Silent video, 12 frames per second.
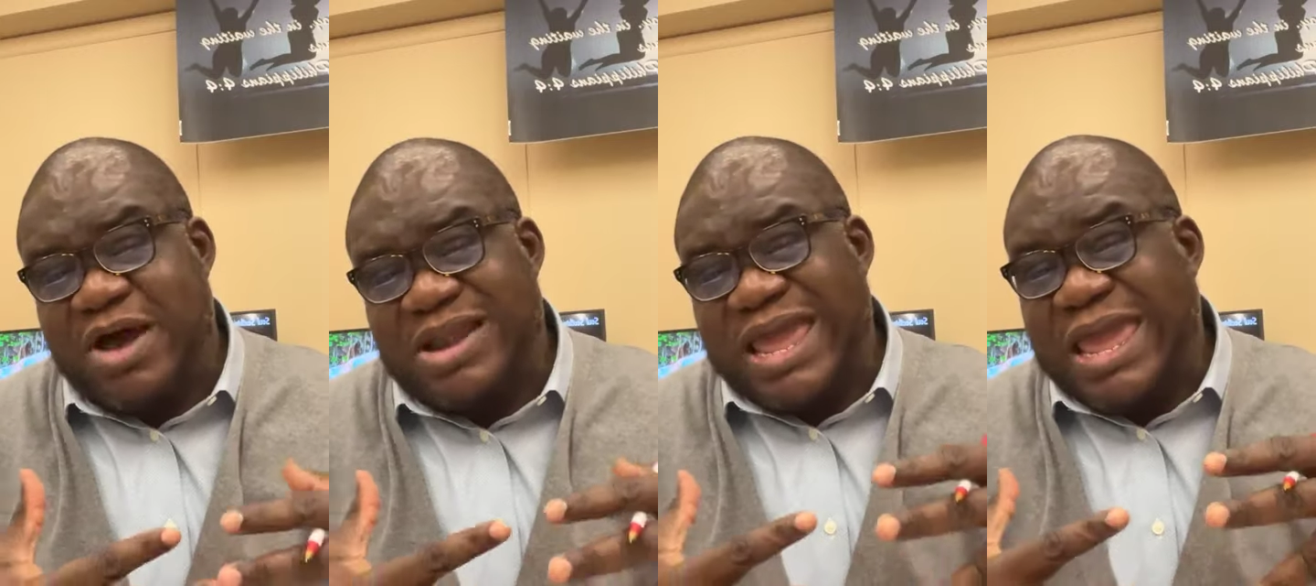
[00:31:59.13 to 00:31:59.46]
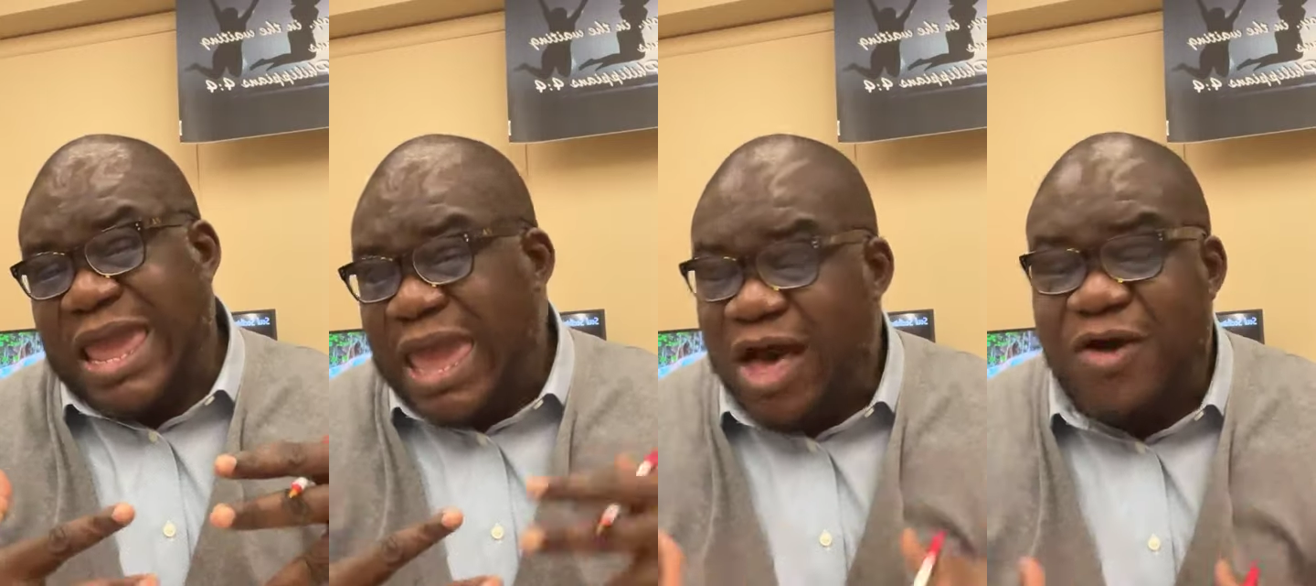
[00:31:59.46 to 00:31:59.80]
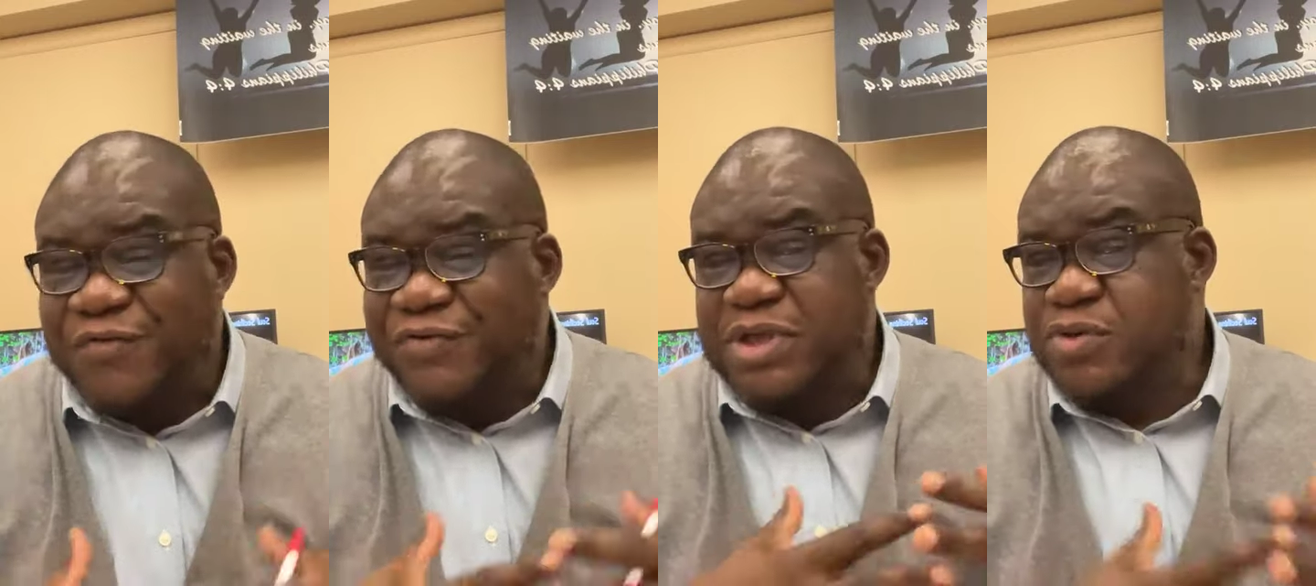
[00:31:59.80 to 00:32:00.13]
about a
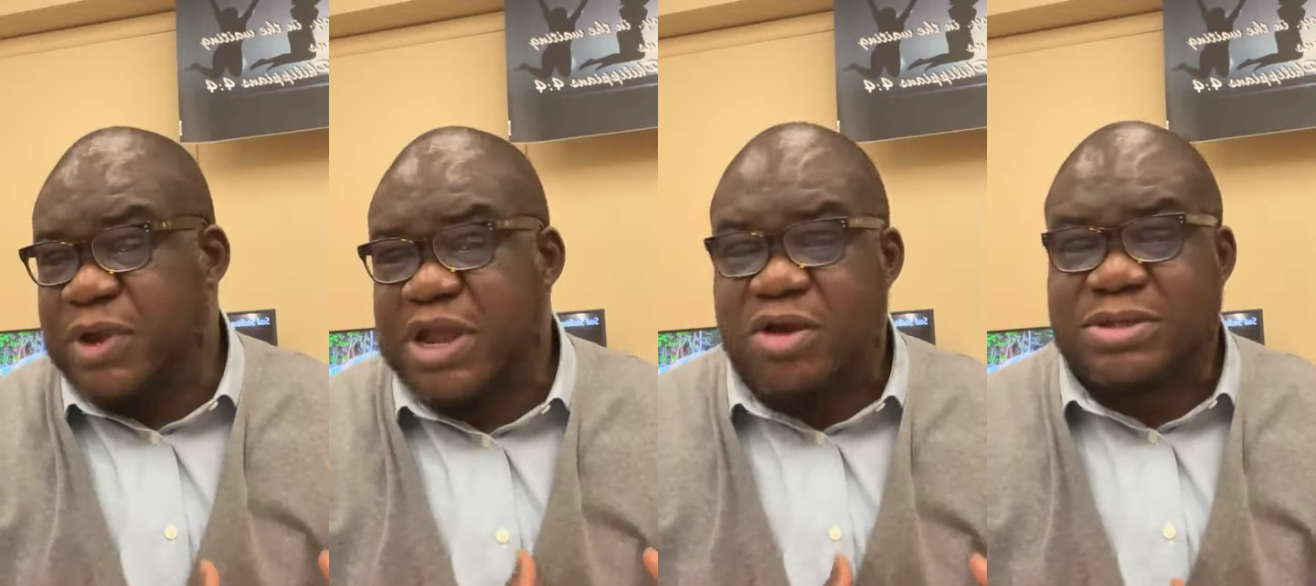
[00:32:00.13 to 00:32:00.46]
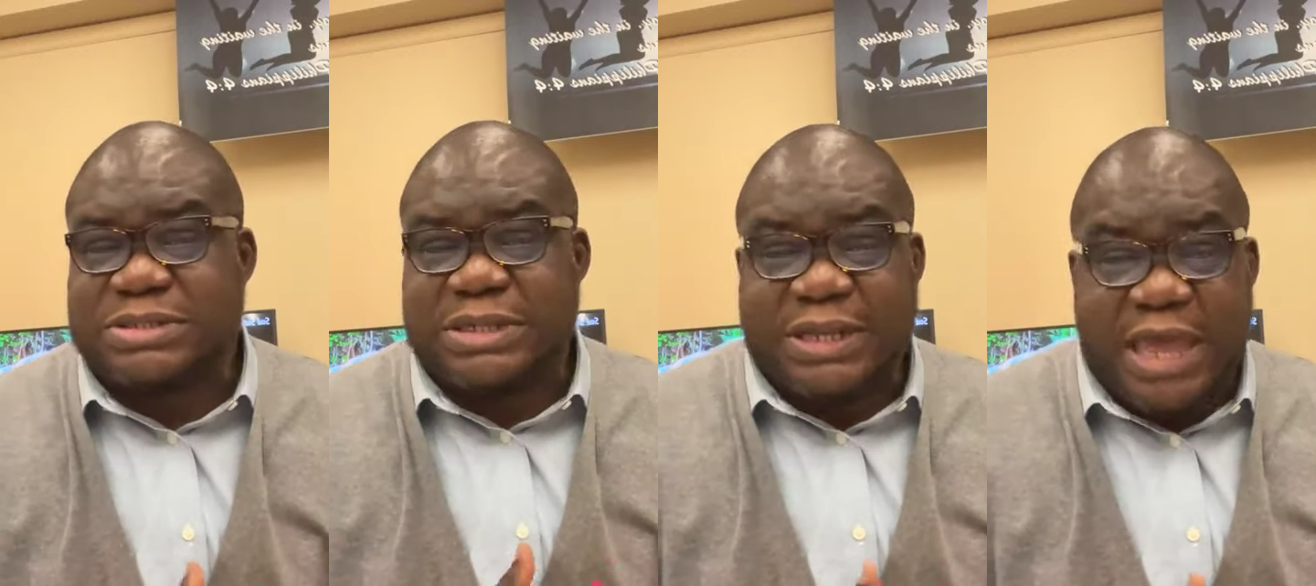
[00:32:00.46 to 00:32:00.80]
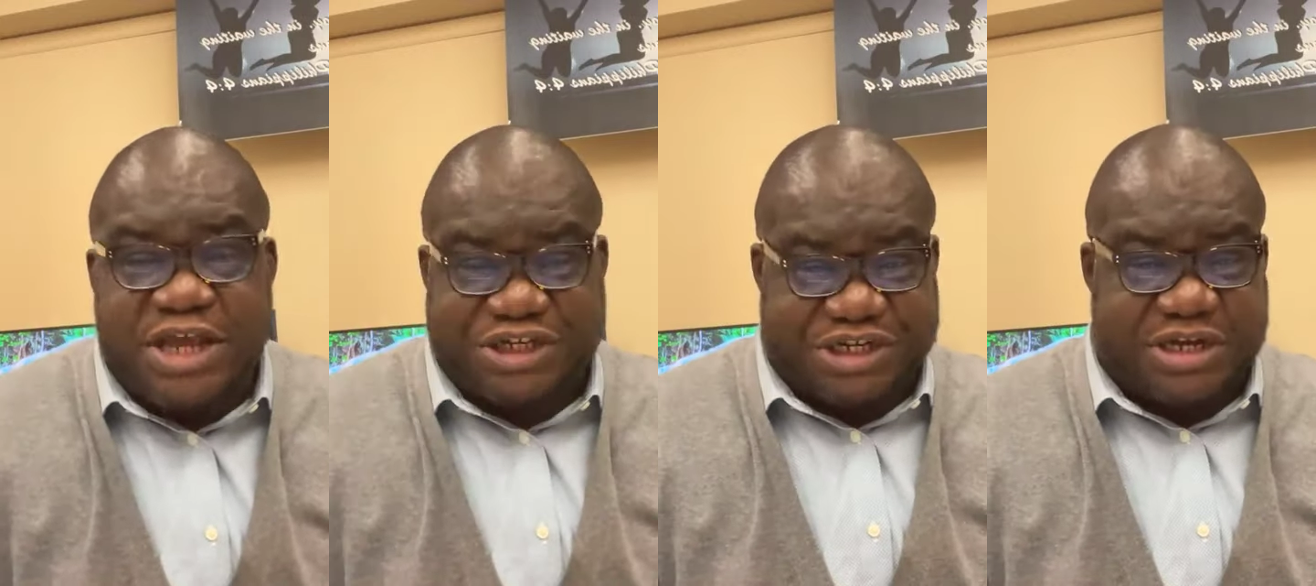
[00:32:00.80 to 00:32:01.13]
healthy
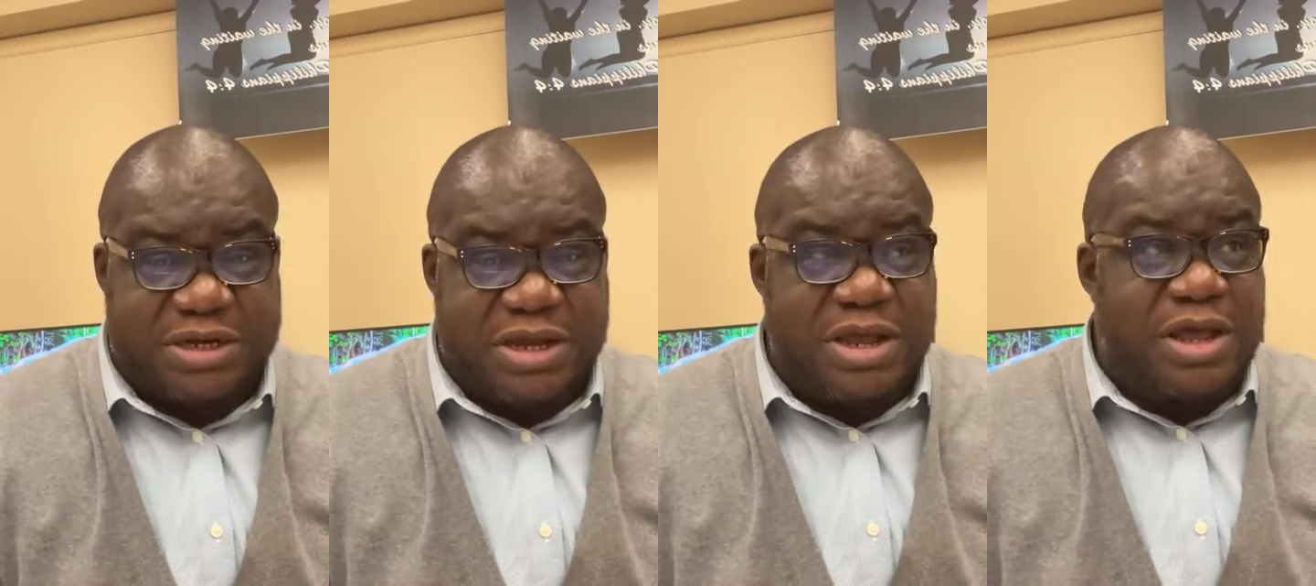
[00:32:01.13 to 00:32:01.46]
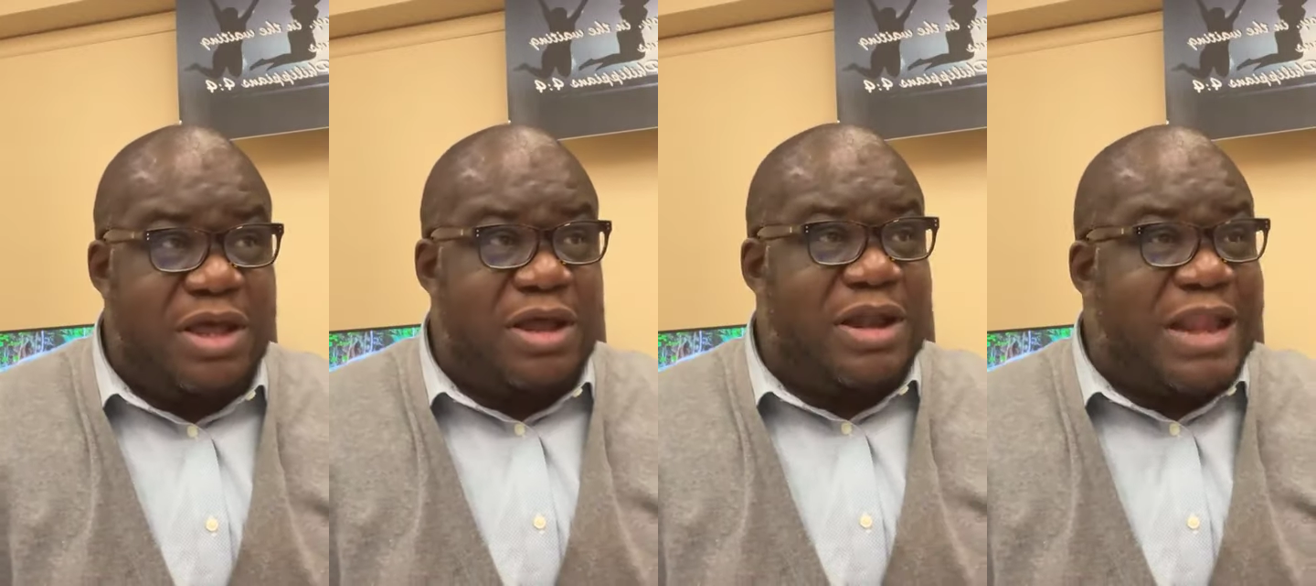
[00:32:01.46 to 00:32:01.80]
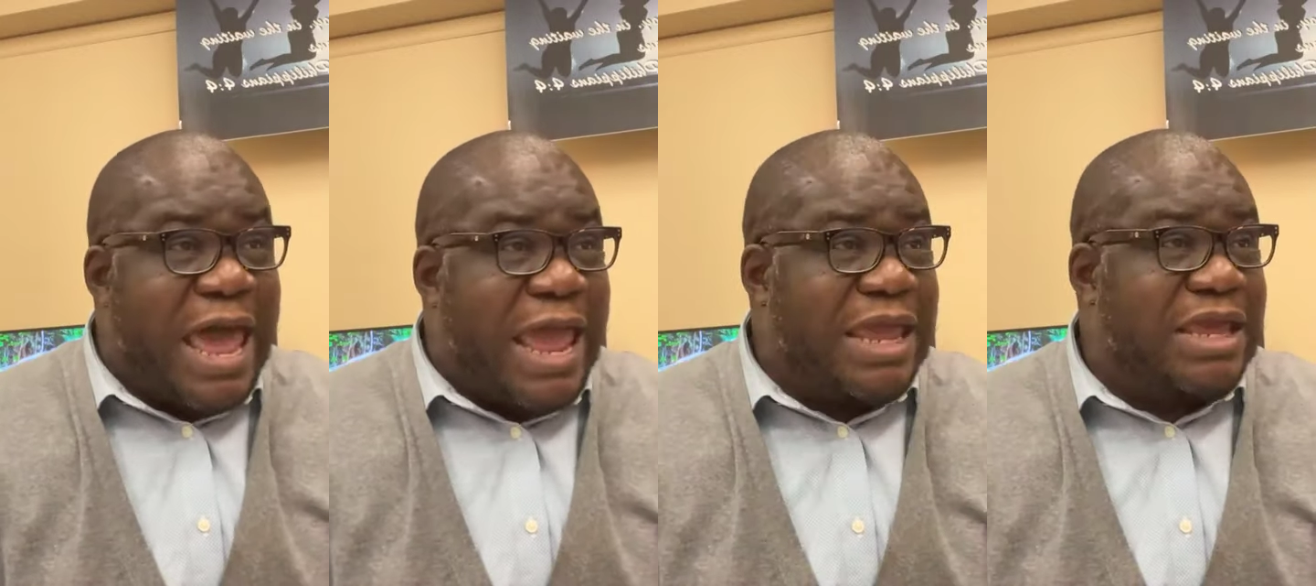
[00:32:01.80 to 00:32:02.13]
reconciliation,
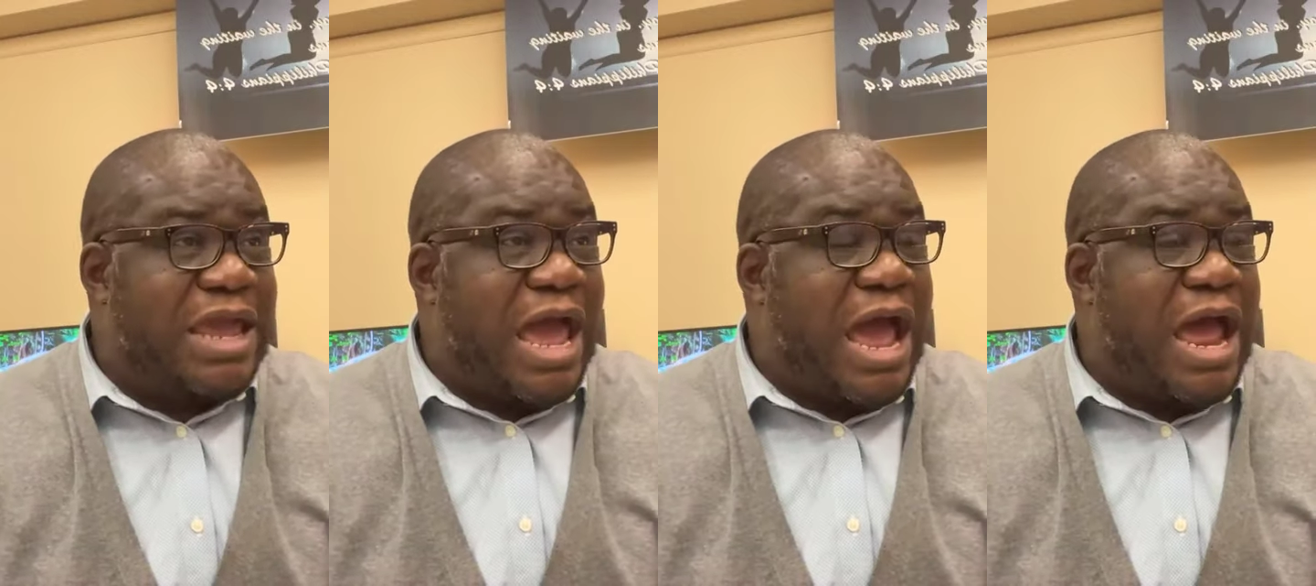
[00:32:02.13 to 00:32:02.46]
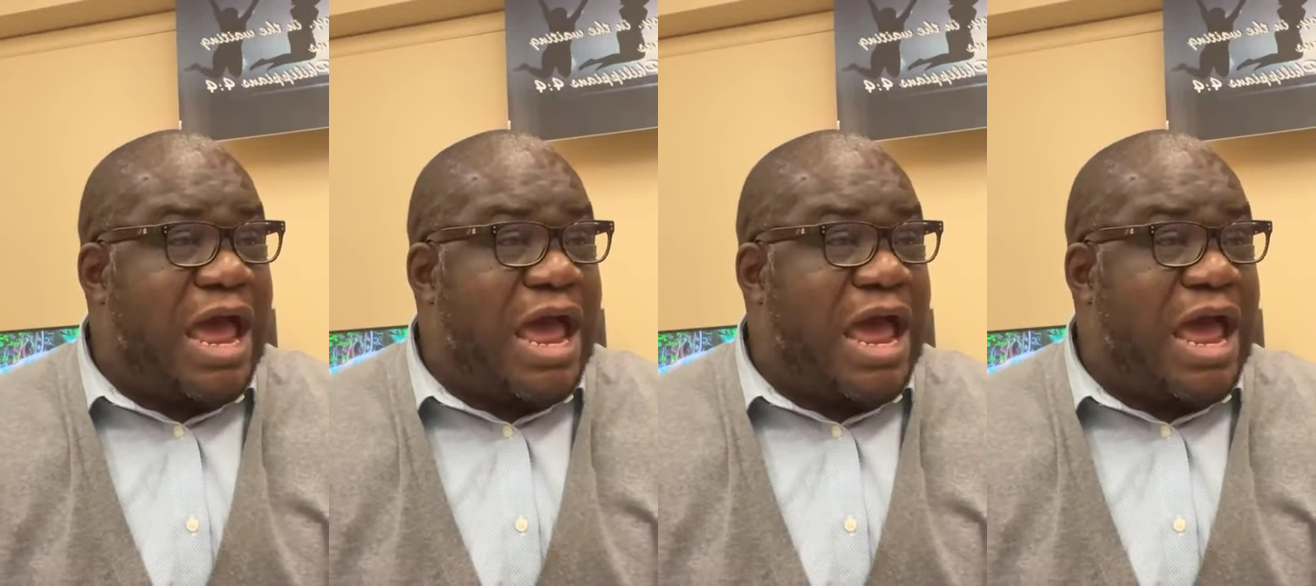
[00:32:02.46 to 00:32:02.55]
like